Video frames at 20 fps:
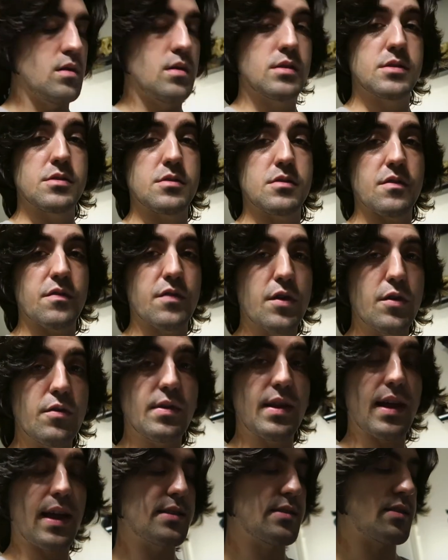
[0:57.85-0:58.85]
So a few
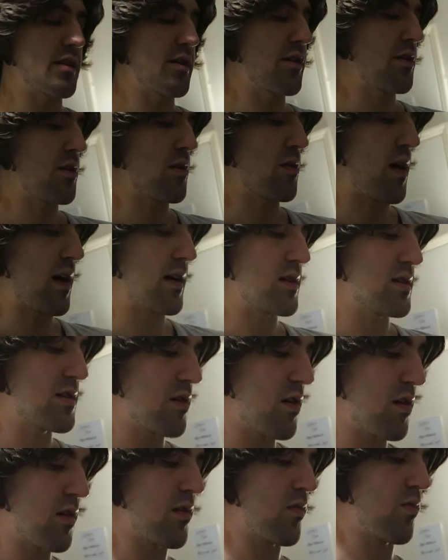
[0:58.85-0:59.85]
days ago, I
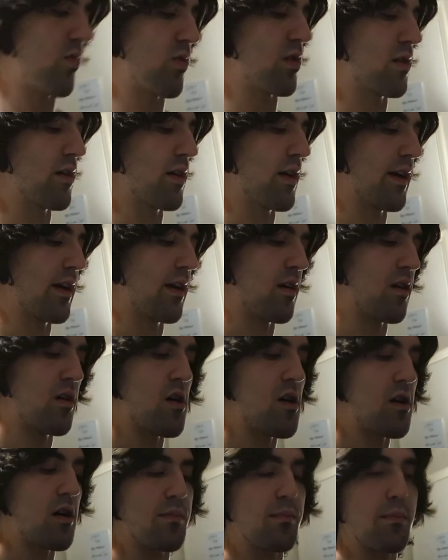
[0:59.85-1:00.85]
started working
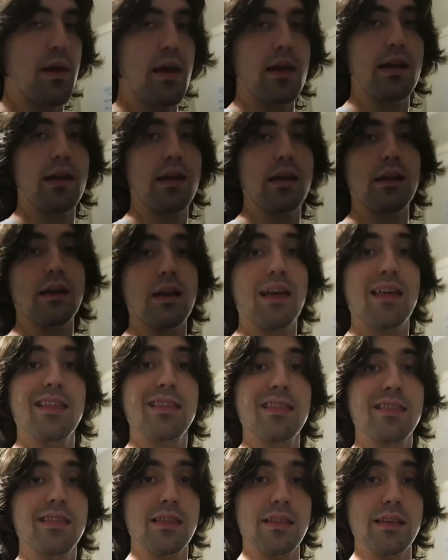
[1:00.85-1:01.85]
on making
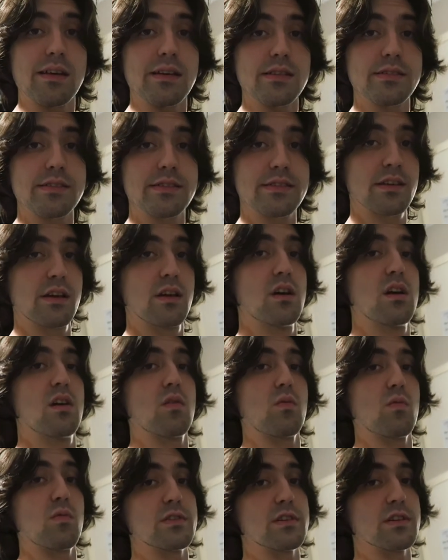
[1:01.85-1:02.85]
this,
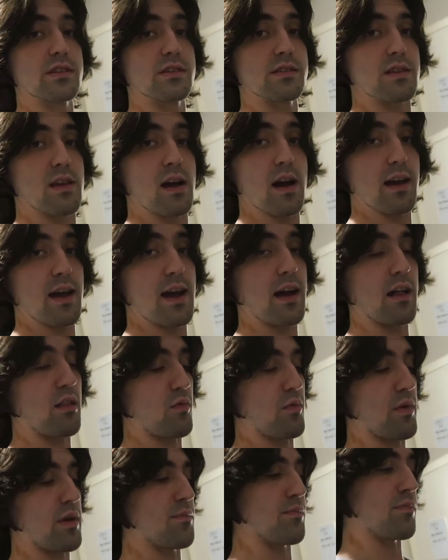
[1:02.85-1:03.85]
which is not a
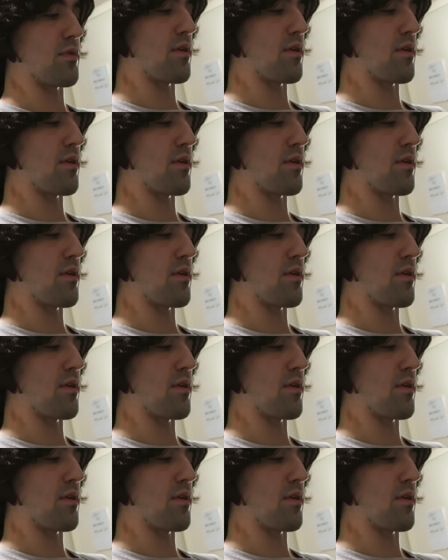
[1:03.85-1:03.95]
Halloween